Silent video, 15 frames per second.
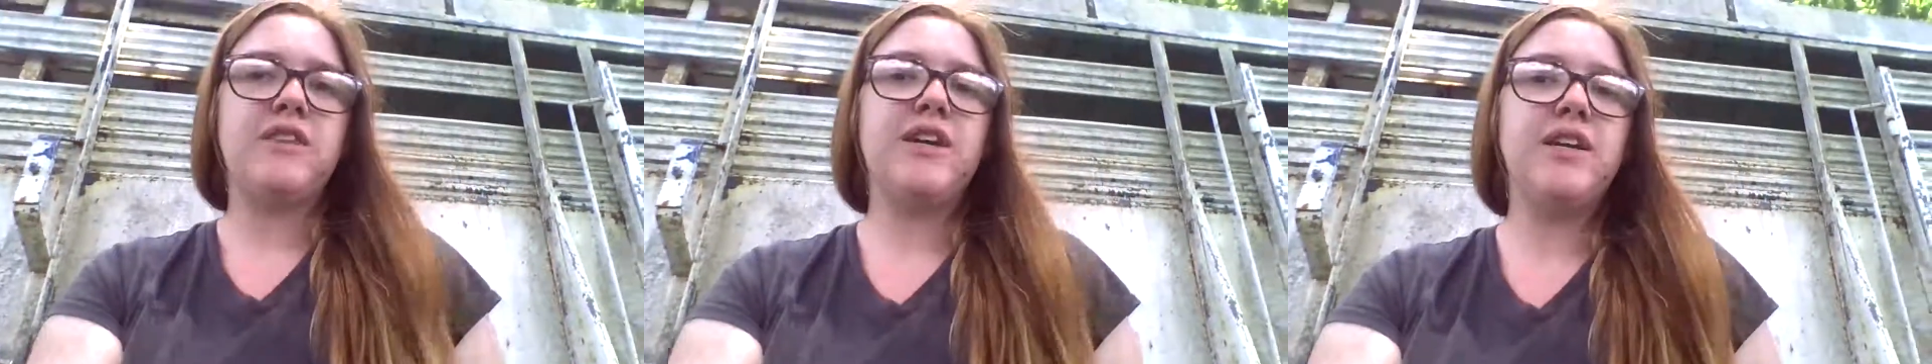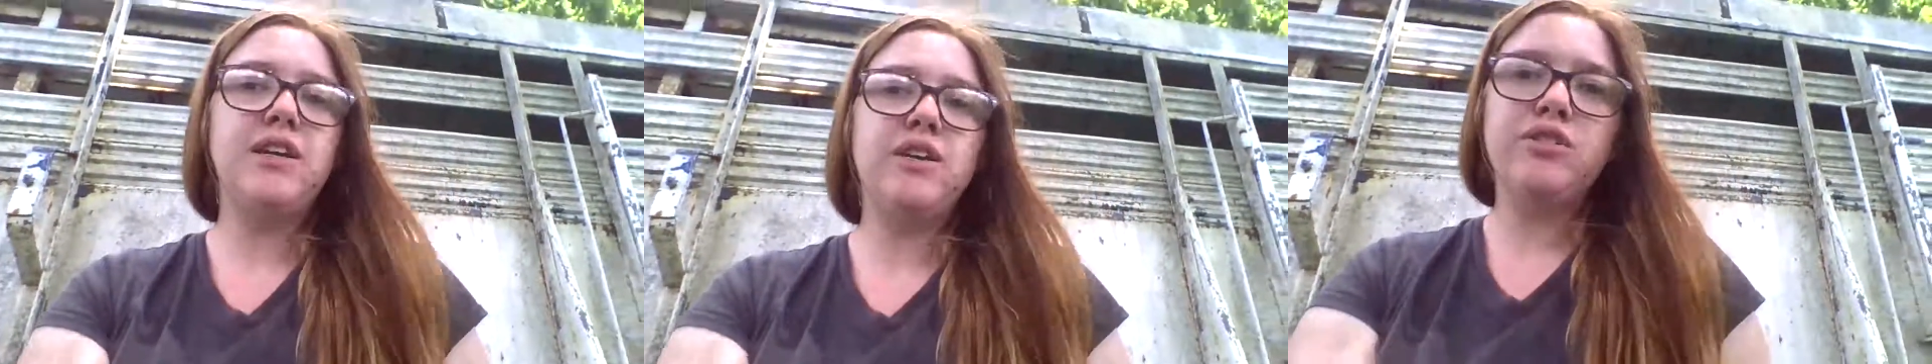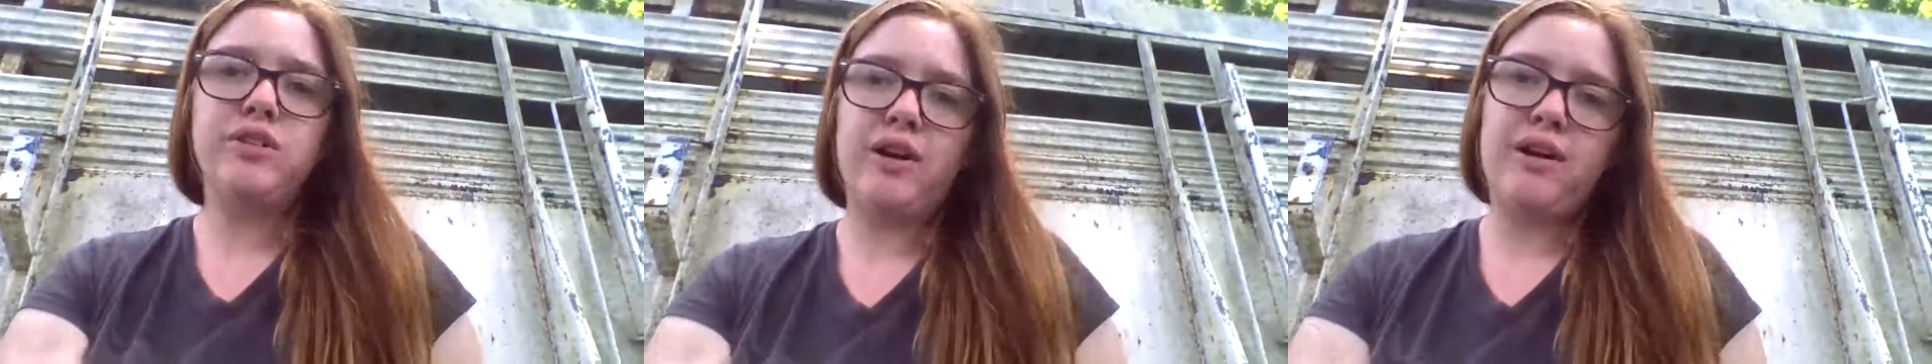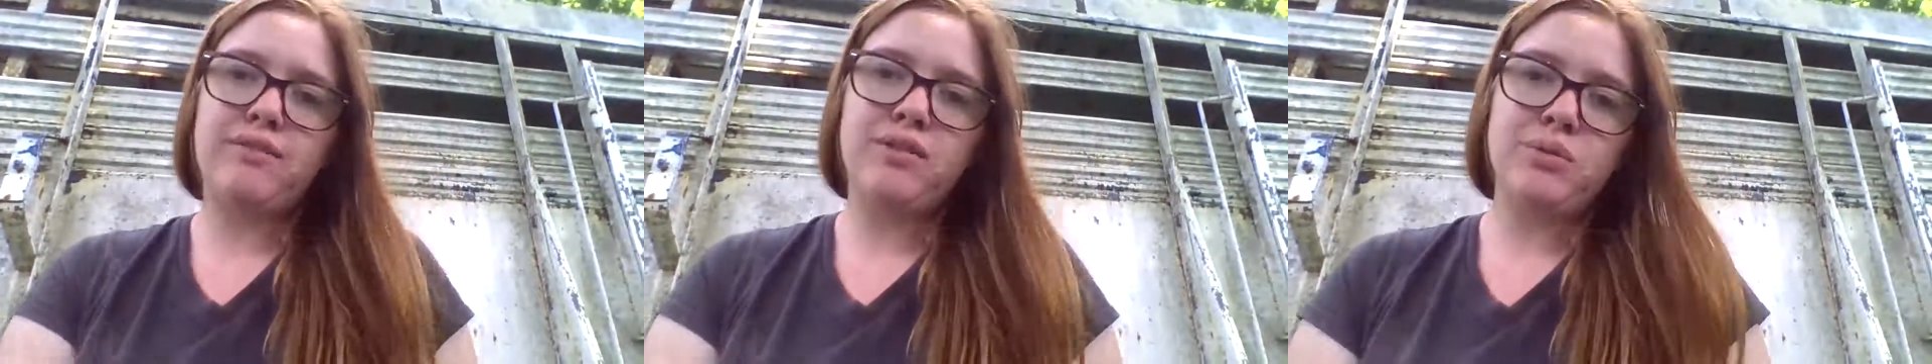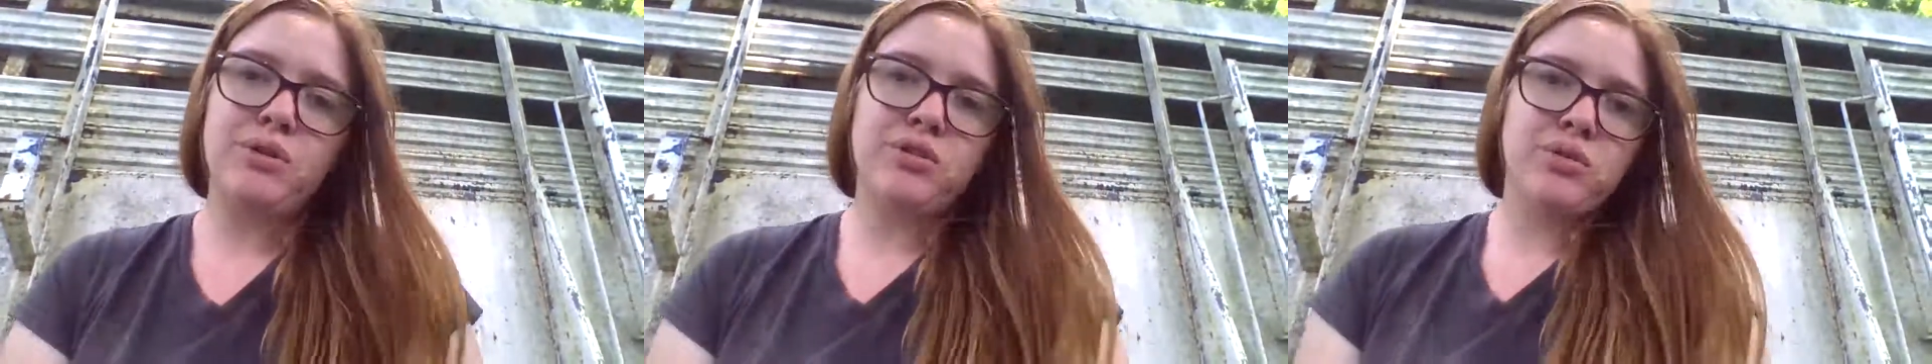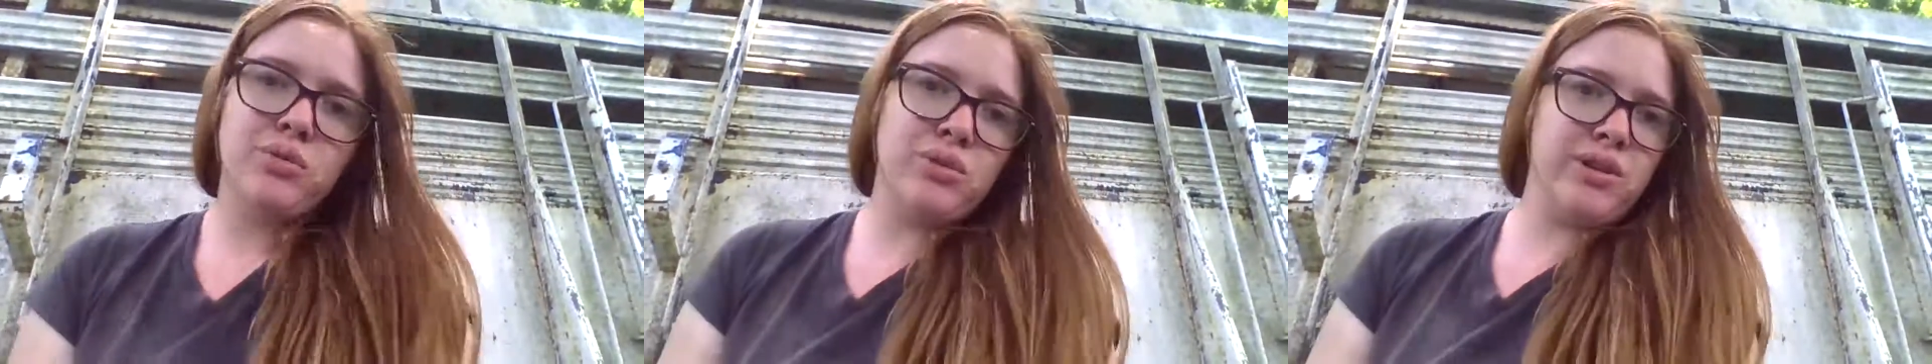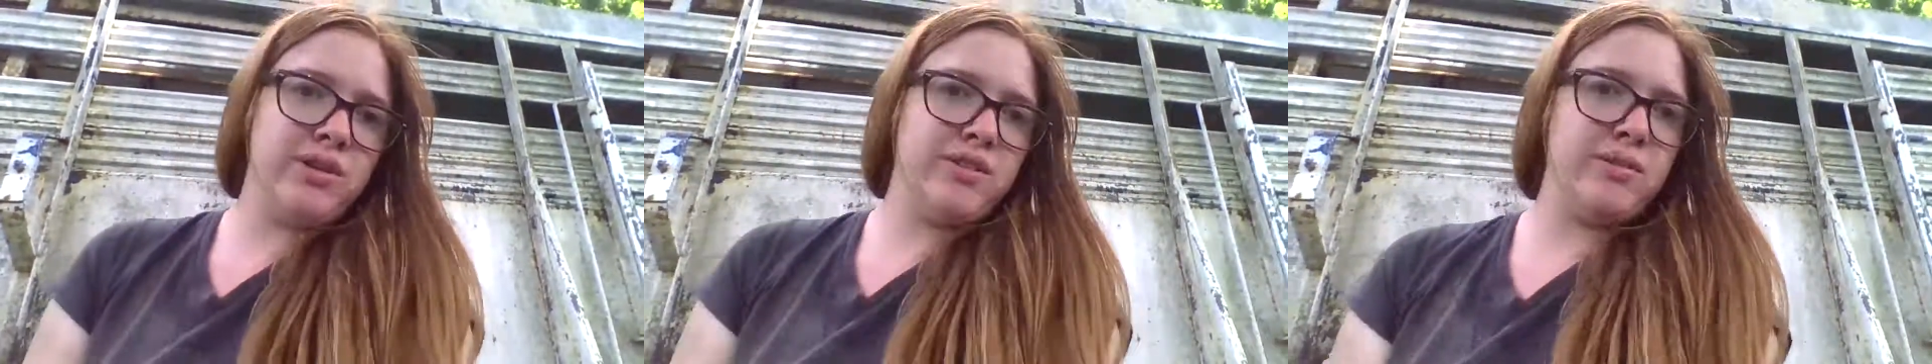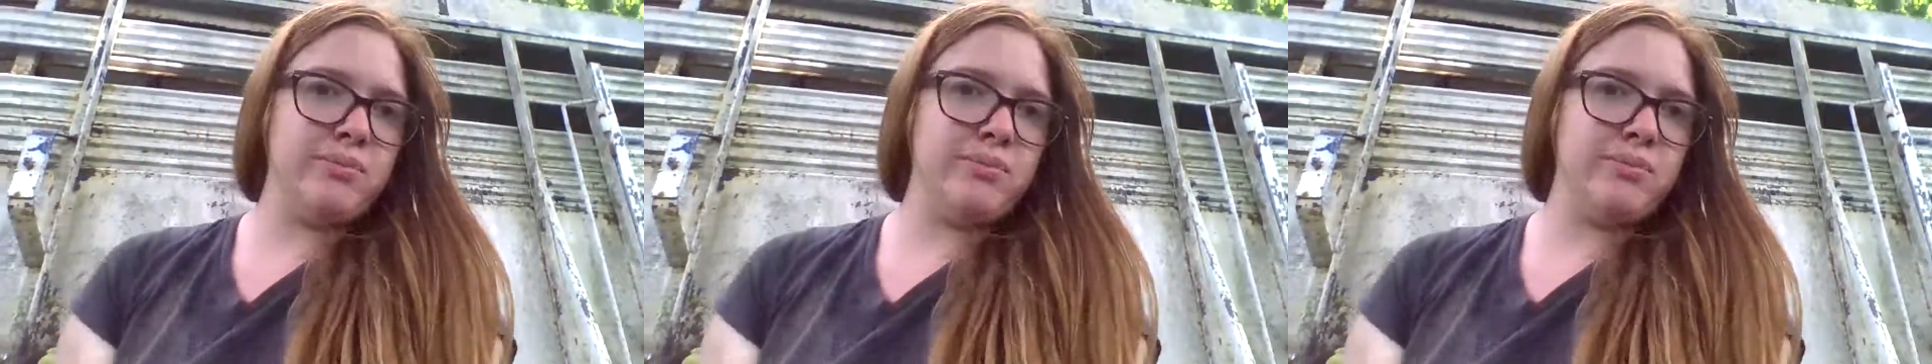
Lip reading: Thank you to everyone who has